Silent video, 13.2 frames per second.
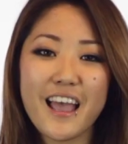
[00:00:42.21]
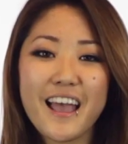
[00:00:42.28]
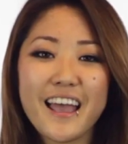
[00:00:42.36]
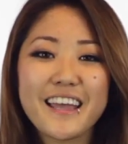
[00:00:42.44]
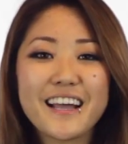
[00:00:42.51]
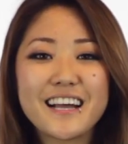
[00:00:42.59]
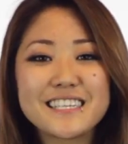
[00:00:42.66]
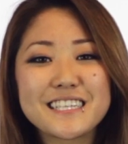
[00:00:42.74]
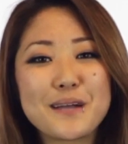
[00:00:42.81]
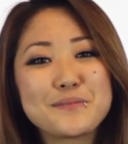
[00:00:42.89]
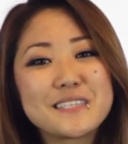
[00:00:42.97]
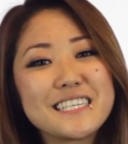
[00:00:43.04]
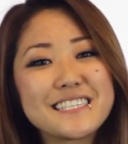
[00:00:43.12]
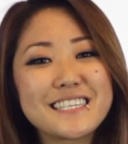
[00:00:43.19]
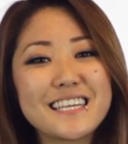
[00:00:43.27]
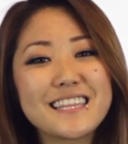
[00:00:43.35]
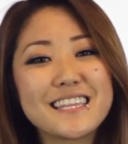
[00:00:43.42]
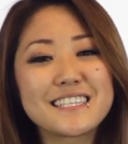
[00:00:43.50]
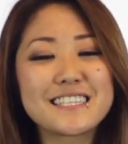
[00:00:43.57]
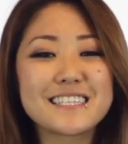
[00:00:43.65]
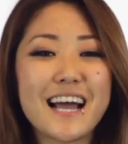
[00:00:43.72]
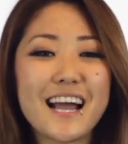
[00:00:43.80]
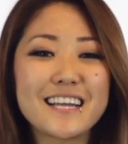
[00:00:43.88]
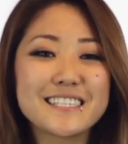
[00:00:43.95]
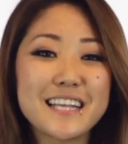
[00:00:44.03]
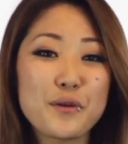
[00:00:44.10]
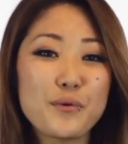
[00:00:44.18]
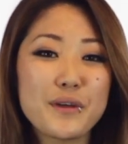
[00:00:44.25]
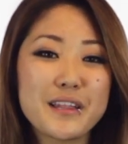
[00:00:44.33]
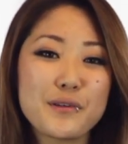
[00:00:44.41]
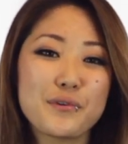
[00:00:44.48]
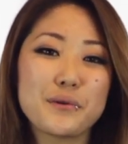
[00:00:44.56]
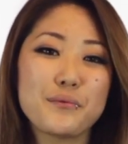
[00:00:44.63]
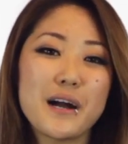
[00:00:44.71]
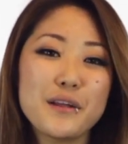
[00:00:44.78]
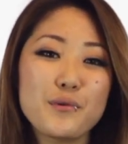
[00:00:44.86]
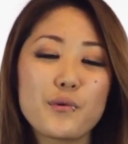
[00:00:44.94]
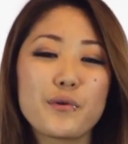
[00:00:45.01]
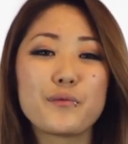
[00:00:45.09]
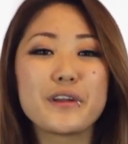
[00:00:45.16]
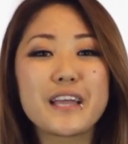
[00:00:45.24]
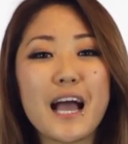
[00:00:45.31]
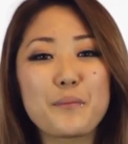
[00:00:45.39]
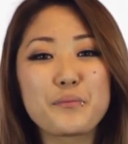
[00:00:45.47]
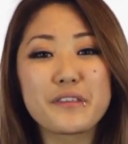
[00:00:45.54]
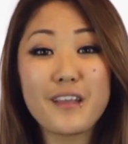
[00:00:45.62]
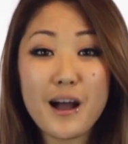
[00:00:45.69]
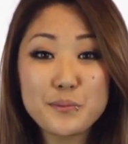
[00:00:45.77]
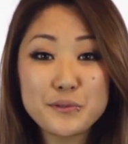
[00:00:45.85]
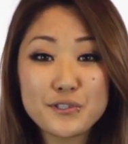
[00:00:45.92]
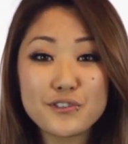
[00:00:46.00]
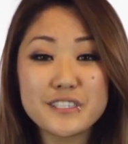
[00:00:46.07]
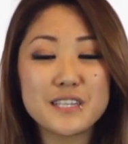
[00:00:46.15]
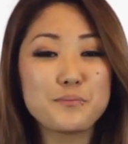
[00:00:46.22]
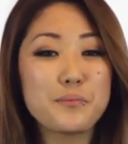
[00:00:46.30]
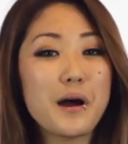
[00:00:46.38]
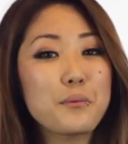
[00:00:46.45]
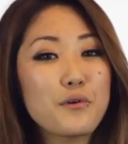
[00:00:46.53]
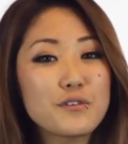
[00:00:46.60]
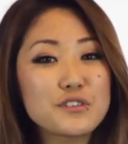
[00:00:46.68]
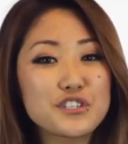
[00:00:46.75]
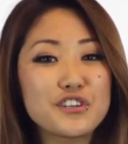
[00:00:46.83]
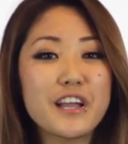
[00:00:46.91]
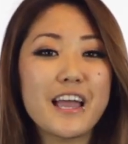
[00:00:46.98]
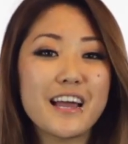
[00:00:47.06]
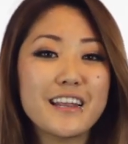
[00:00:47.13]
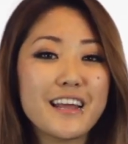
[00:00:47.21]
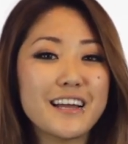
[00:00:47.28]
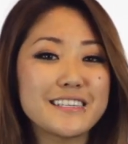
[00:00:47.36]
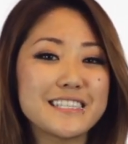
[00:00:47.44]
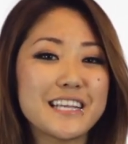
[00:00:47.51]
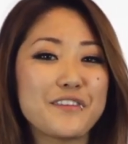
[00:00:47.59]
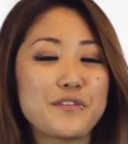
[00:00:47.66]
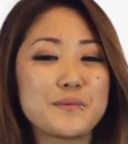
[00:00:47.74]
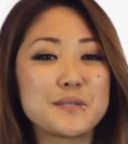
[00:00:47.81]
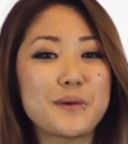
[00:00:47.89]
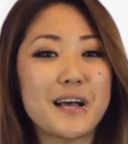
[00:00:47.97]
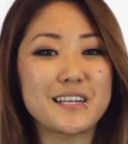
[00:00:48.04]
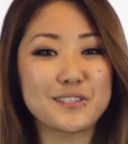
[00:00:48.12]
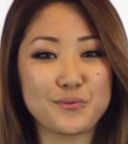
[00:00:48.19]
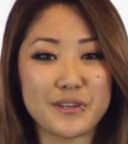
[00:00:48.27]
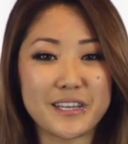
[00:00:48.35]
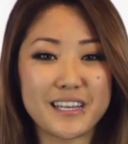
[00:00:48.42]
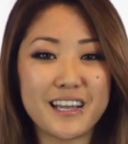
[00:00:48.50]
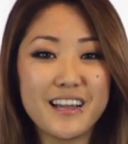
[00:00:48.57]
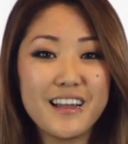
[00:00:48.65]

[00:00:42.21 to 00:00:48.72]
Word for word: Hey guys, I'm TC and this is the ISA Weekly Rewind where we recap the top stories in pop culture and ISA from this past week.